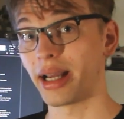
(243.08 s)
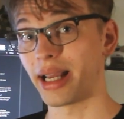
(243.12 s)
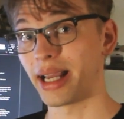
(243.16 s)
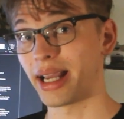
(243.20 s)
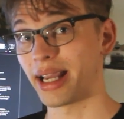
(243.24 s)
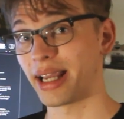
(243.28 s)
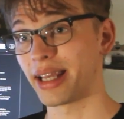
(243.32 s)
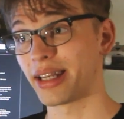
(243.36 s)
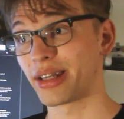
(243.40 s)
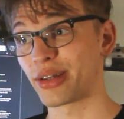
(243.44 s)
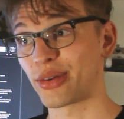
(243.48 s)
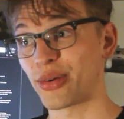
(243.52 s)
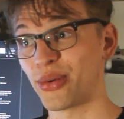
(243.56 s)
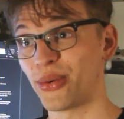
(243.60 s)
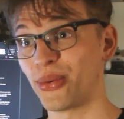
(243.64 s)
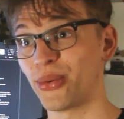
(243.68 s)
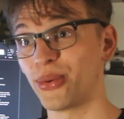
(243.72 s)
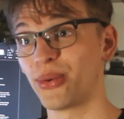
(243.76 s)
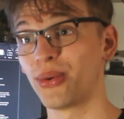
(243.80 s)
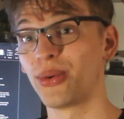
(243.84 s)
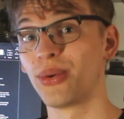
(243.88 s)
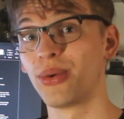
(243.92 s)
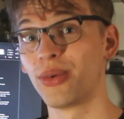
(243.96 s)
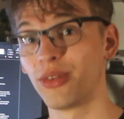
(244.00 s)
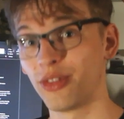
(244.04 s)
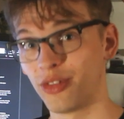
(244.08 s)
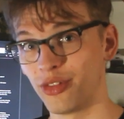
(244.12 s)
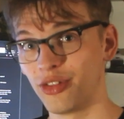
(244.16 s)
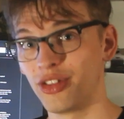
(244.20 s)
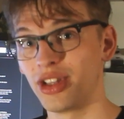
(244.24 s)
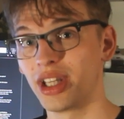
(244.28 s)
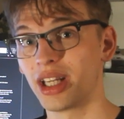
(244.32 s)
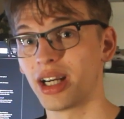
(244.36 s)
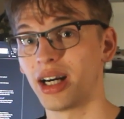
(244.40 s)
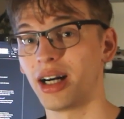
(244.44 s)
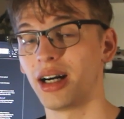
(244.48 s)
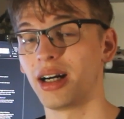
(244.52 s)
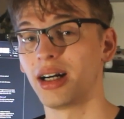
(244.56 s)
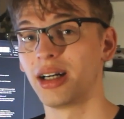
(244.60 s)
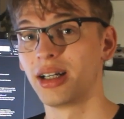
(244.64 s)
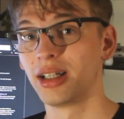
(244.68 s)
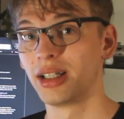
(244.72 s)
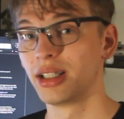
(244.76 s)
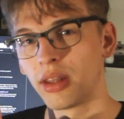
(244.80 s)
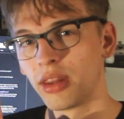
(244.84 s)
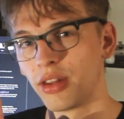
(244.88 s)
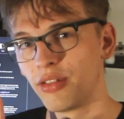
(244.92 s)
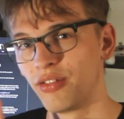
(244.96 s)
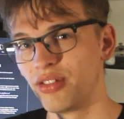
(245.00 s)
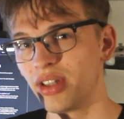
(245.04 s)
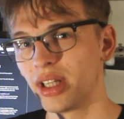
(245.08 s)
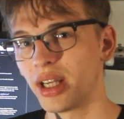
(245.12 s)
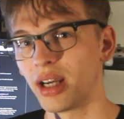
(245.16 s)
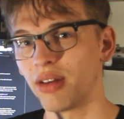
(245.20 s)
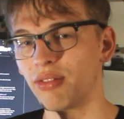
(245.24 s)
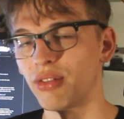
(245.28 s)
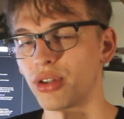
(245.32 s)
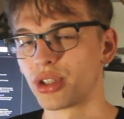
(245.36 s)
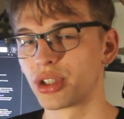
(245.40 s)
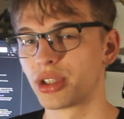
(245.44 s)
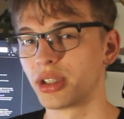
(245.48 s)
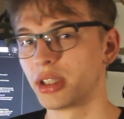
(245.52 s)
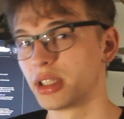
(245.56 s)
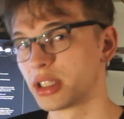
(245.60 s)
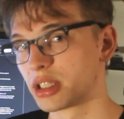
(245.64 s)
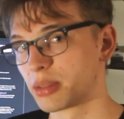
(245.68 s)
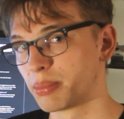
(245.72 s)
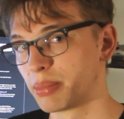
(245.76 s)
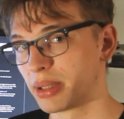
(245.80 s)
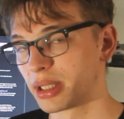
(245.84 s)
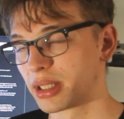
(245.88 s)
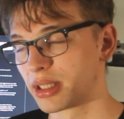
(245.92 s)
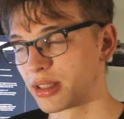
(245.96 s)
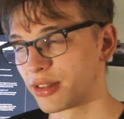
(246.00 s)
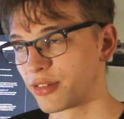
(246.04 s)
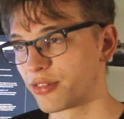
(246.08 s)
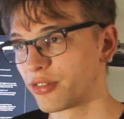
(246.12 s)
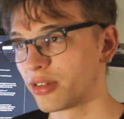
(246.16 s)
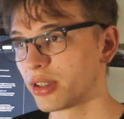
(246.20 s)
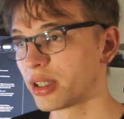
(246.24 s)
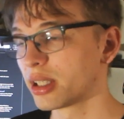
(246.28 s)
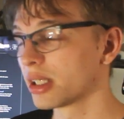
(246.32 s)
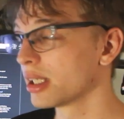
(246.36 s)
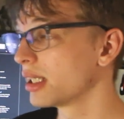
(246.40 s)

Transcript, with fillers: and or VR. The VR version is a bit different.